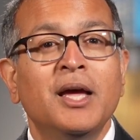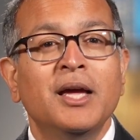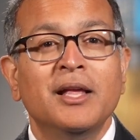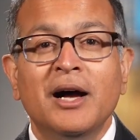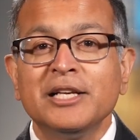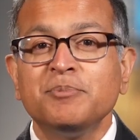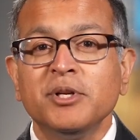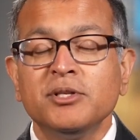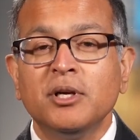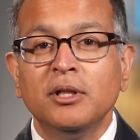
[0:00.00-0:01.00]
In
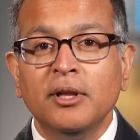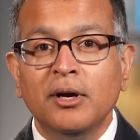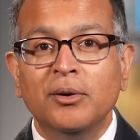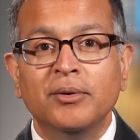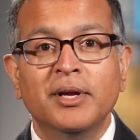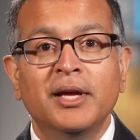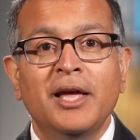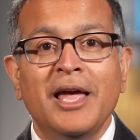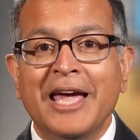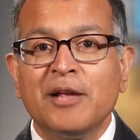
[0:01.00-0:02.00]
hospitals alone,
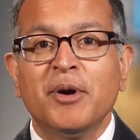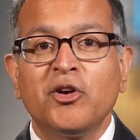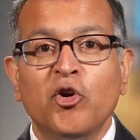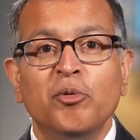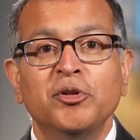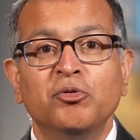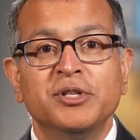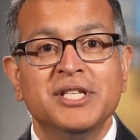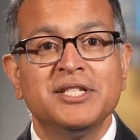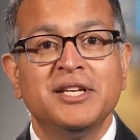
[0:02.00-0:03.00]
antimicrobial
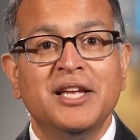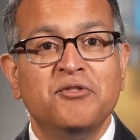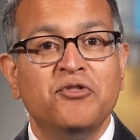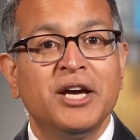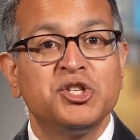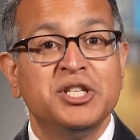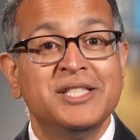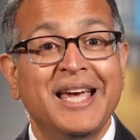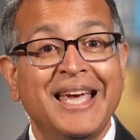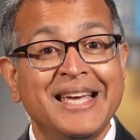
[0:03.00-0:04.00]
resistant
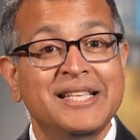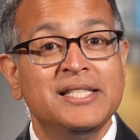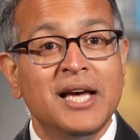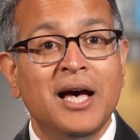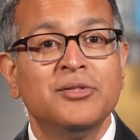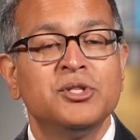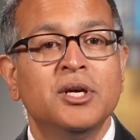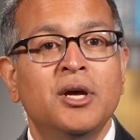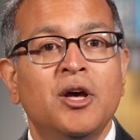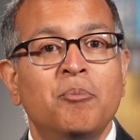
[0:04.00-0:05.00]
infections and deaths
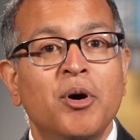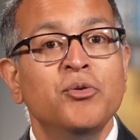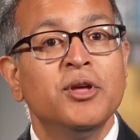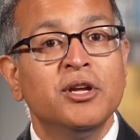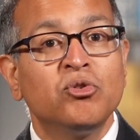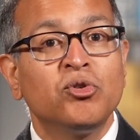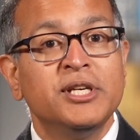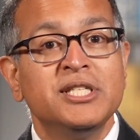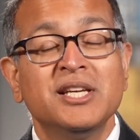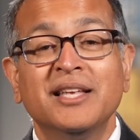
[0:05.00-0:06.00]
both
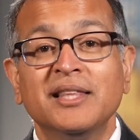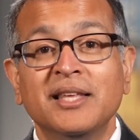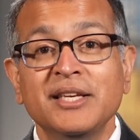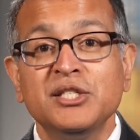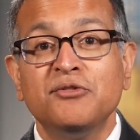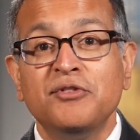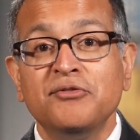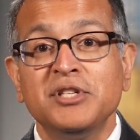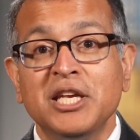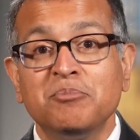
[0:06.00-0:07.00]
increased at least
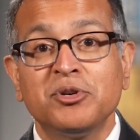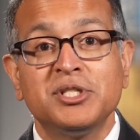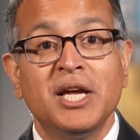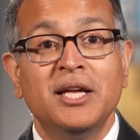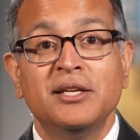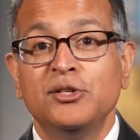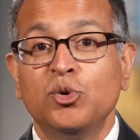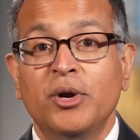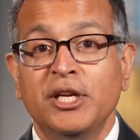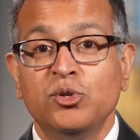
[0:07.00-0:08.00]
15% in
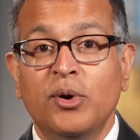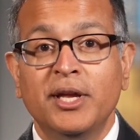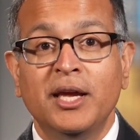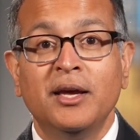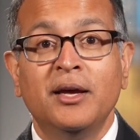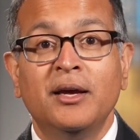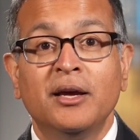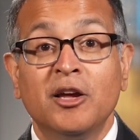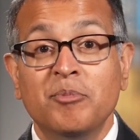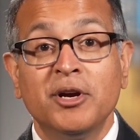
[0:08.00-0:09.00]
2020
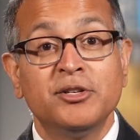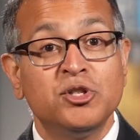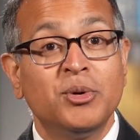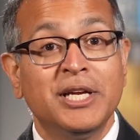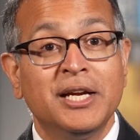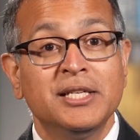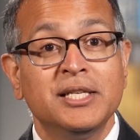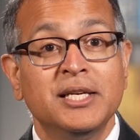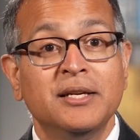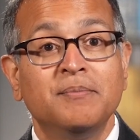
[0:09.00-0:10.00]
compared to
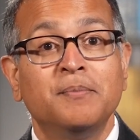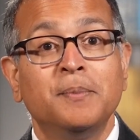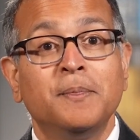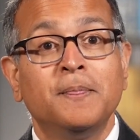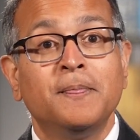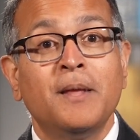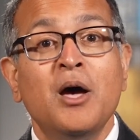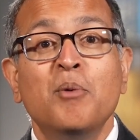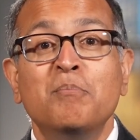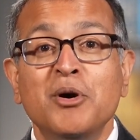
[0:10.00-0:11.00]
2019.
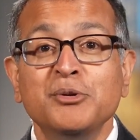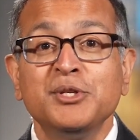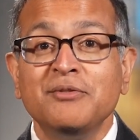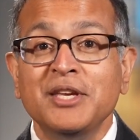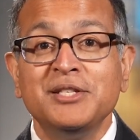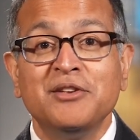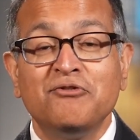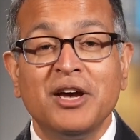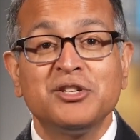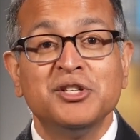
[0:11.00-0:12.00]
Most of these
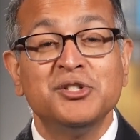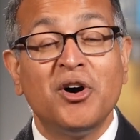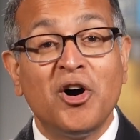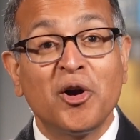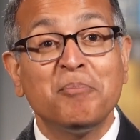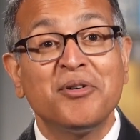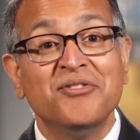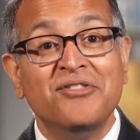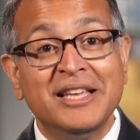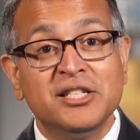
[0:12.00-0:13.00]
infections are
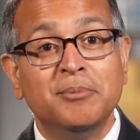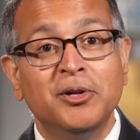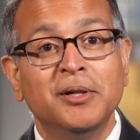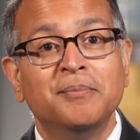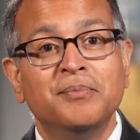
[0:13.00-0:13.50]
preventable.